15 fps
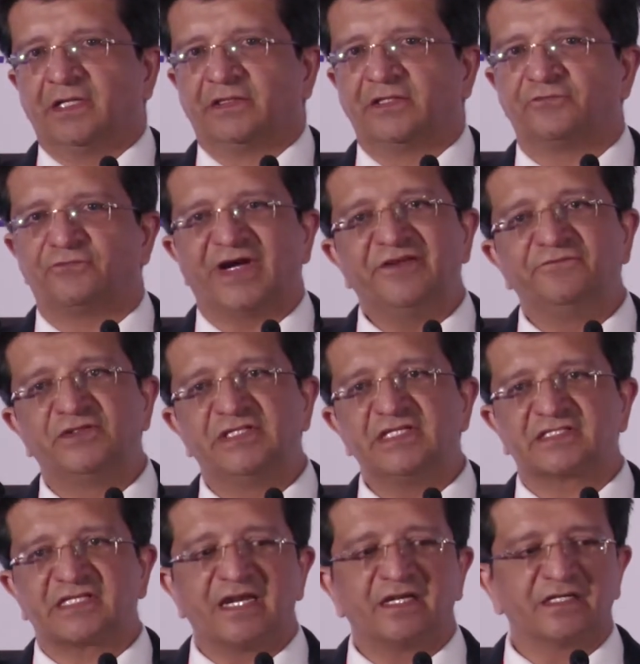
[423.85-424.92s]
The 5G
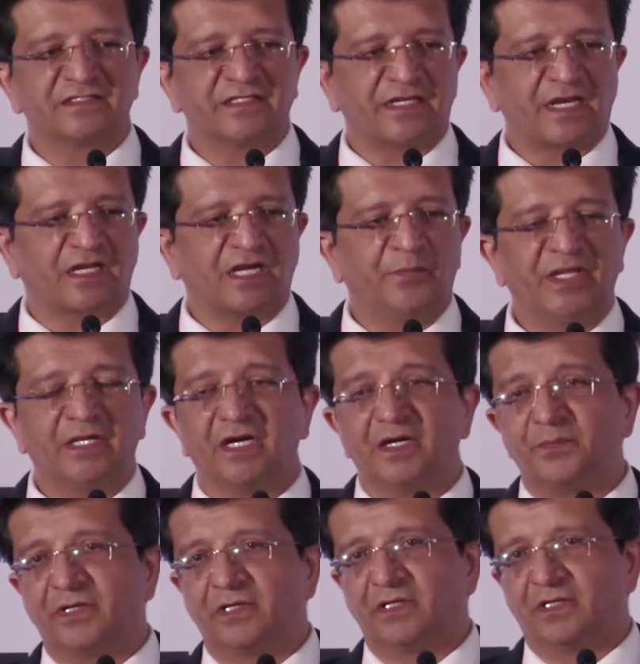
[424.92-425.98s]
standards that are coming
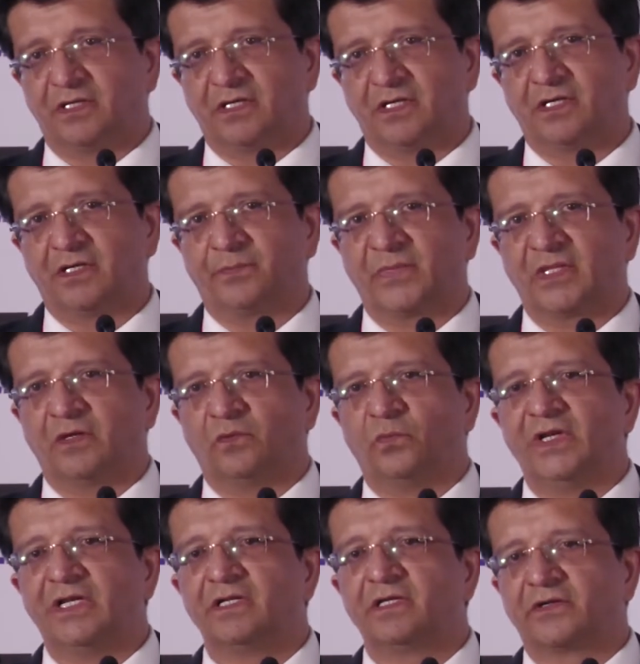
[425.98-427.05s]
up
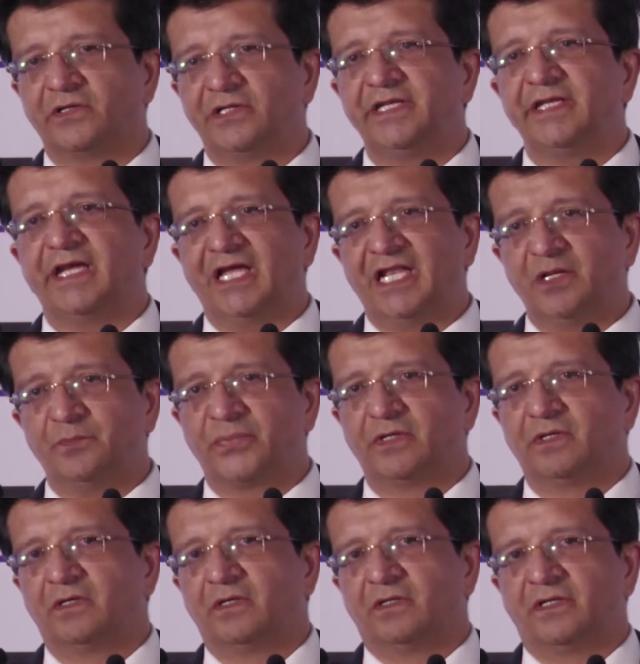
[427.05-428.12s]
will really help
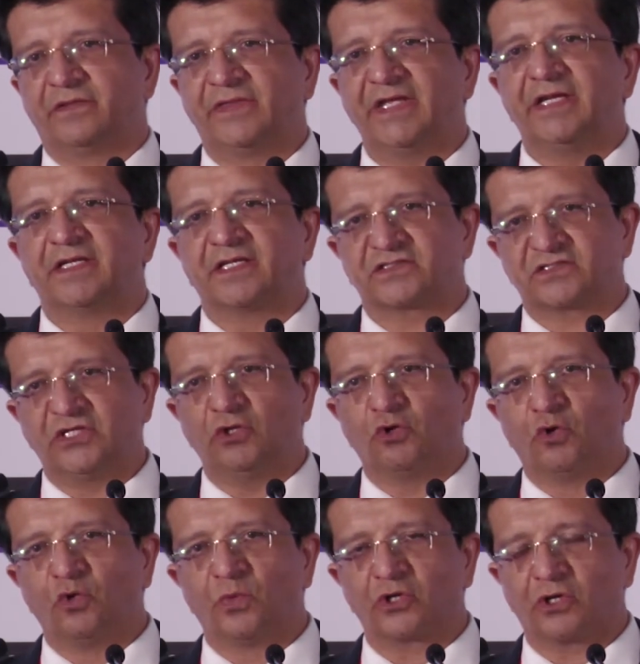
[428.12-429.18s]
the industry
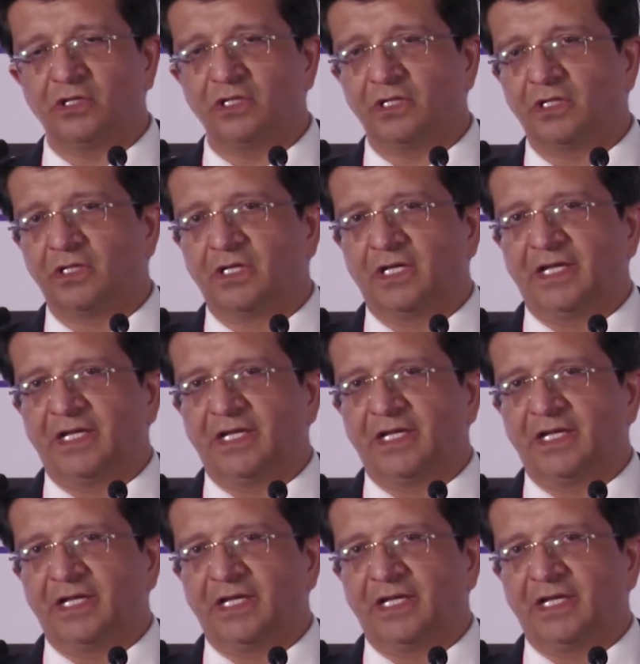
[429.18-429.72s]
overall.